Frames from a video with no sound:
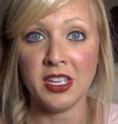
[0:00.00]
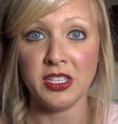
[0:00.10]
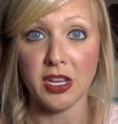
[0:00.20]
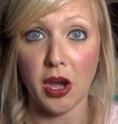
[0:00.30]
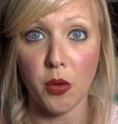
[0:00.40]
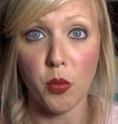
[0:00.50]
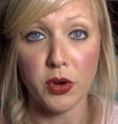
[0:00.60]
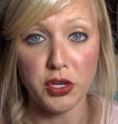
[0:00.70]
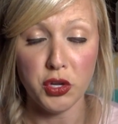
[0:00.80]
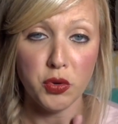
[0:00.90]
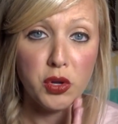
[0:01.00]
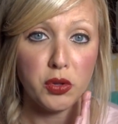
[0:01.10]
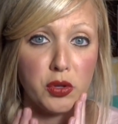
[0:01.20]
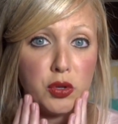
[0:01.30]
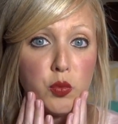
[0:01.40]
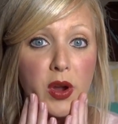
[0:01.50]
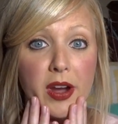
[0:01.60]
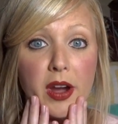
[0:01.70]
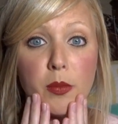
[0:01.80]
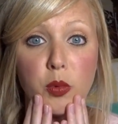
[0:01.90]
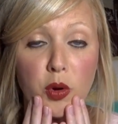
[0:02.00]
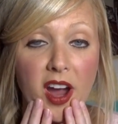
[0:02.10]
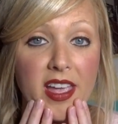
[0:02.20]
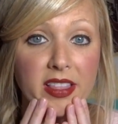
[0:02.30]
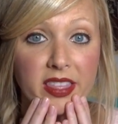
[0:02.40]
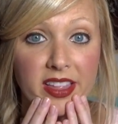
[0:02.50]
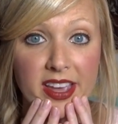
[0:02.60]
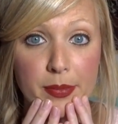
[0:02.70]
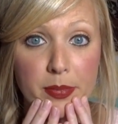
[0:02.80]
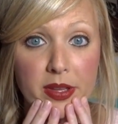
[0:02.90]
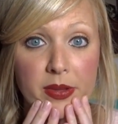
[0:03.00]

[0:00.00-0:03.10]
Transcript: So when you wear a bright lip,